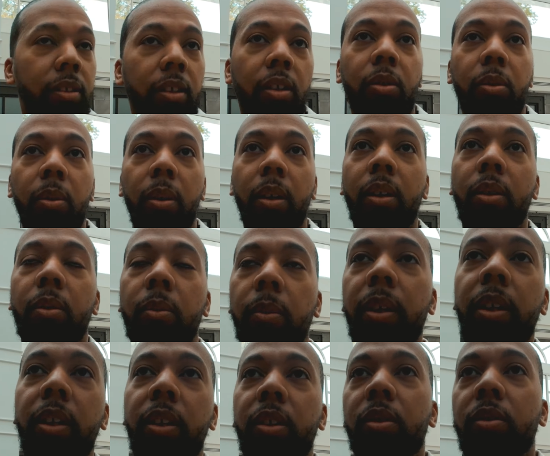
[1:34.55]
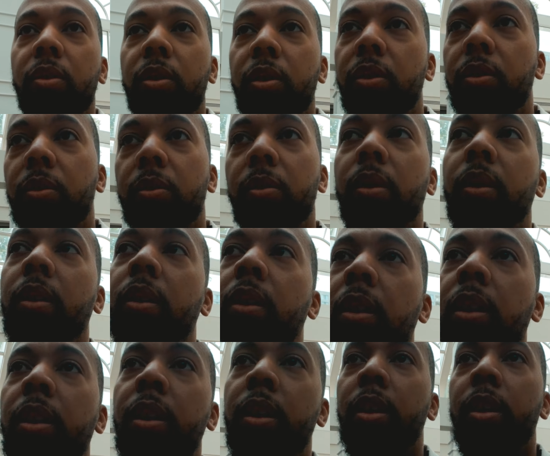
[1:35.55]
So what do you do
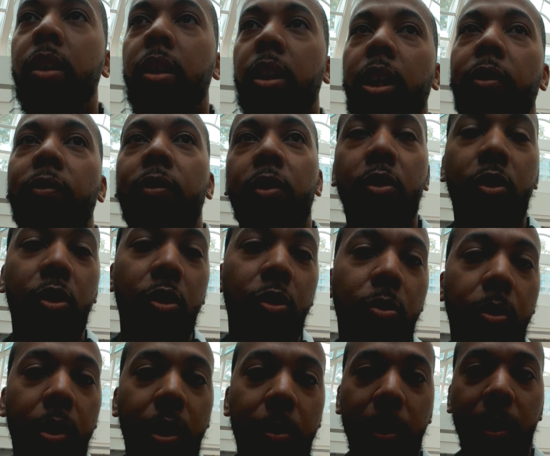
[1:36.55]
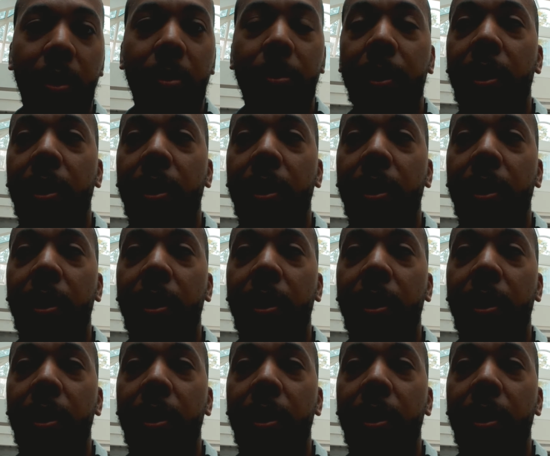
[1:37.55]
if you do want to be able to